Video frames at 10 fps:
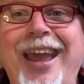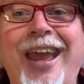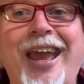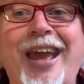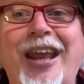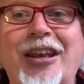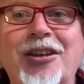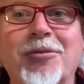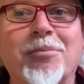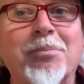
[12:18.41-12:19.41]

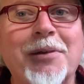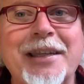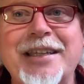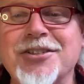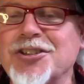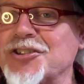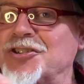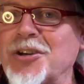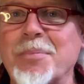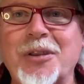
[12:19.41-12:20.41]
And please just
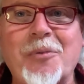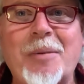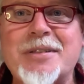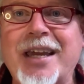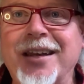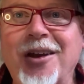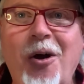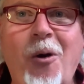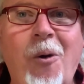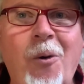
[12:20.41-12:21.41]
jump on the website,
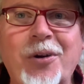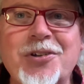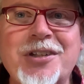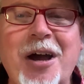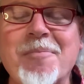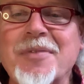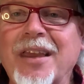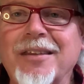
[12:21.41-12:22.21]
order some.